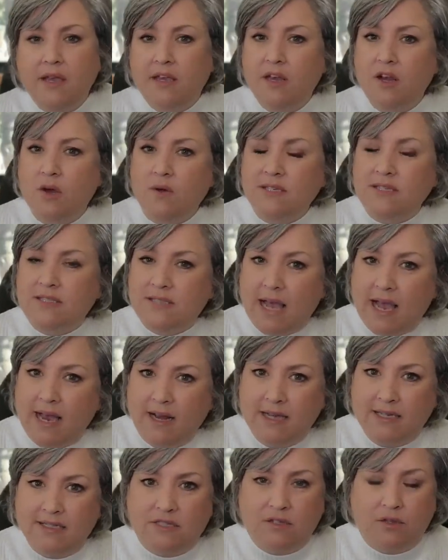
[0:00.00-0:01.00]
a
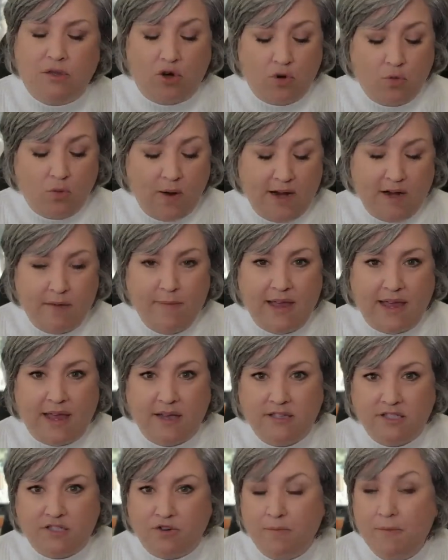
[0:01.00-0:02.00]
side hustle or a way to make
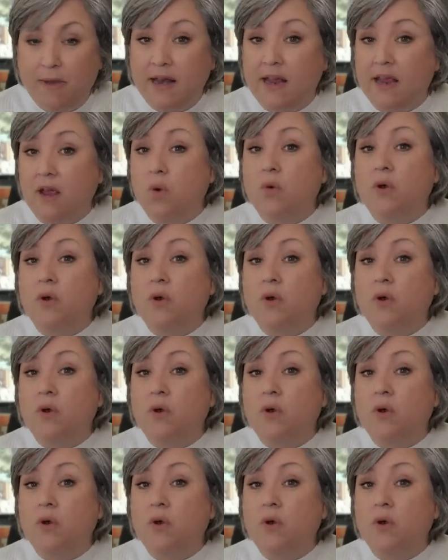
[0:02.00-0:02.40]
extra money,